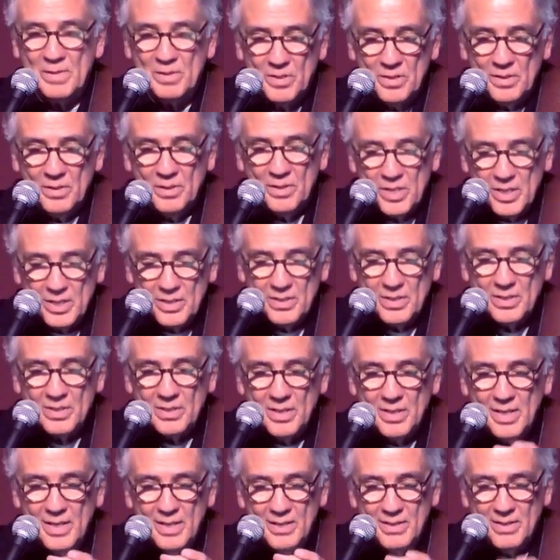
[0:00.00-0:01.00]
Jesus
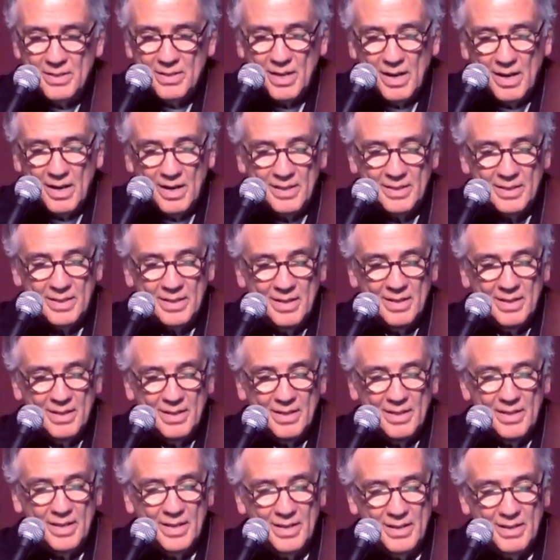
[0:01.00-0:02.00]
is not
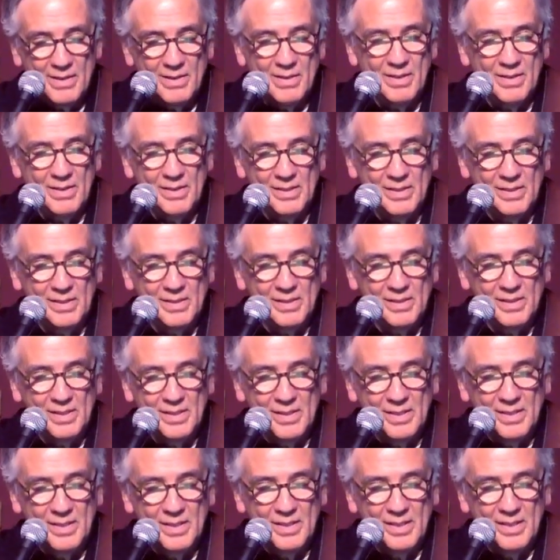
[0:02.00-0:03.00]
there.
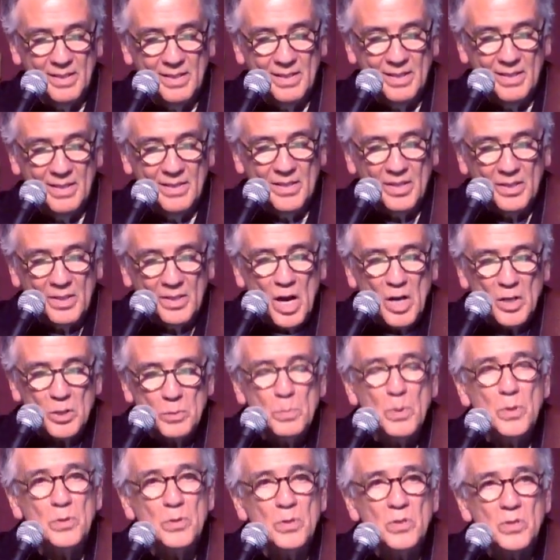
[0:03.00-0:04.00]
The
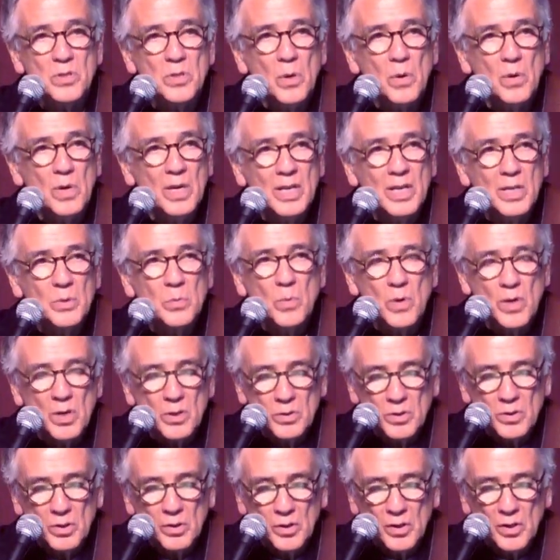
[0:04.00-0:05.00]
Gospels are showing us where
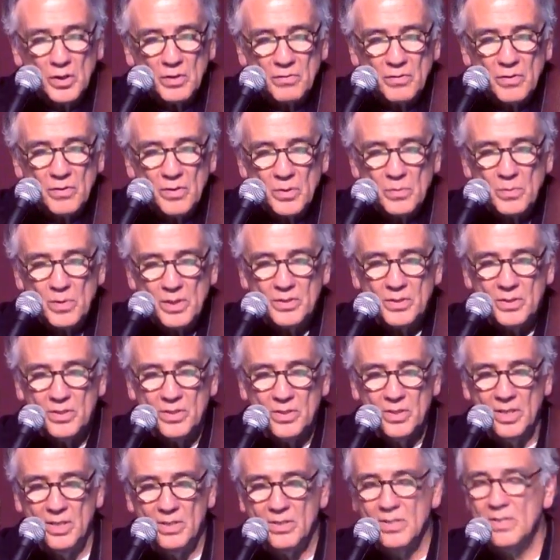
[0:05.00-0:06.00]
to look for the risen
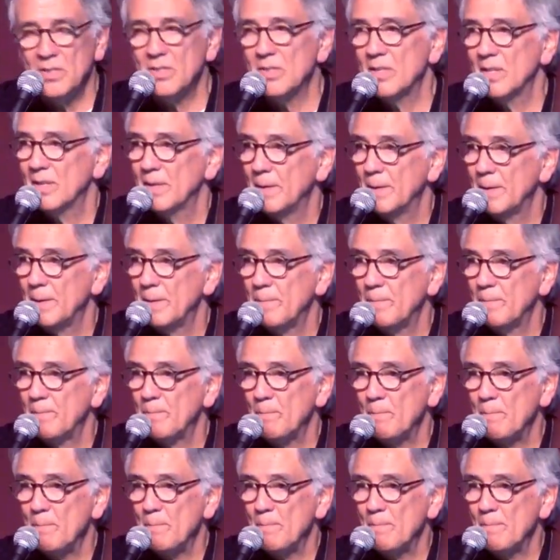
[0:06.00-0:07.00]
Jesus.
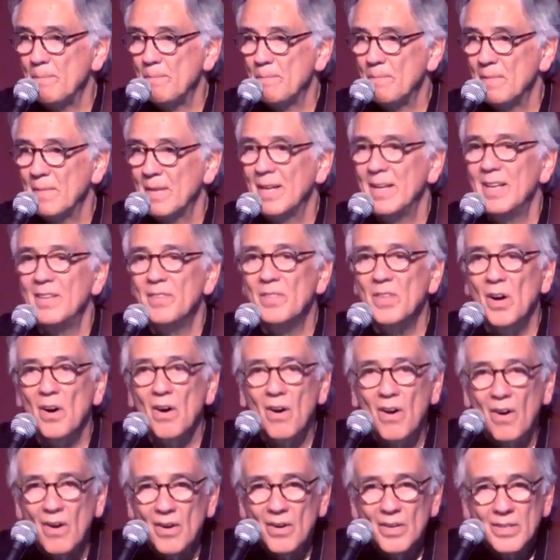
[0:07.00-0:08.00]
In the
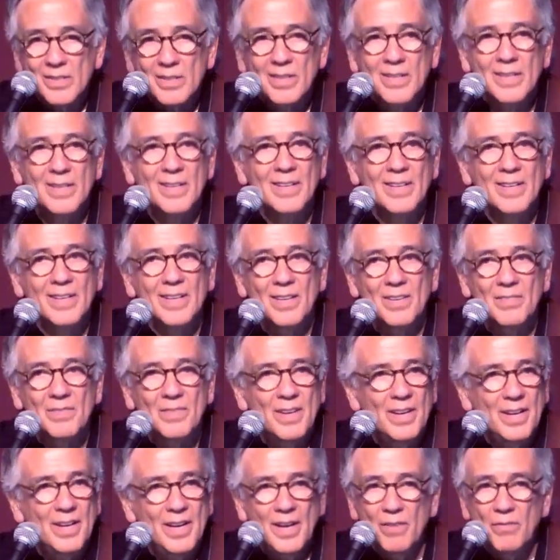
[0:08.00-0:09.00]
heart of
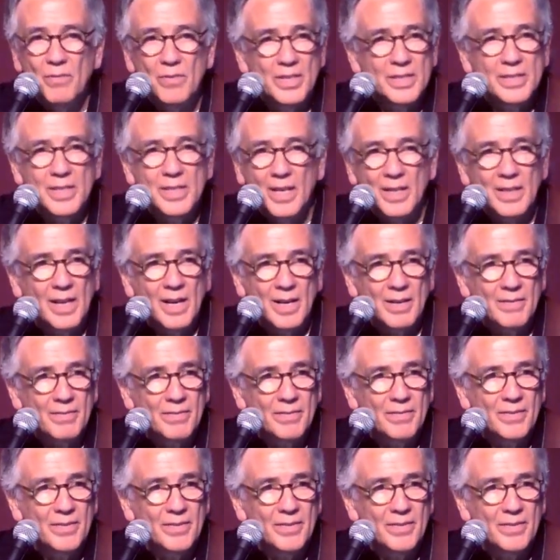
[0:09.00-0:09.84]
everyday life.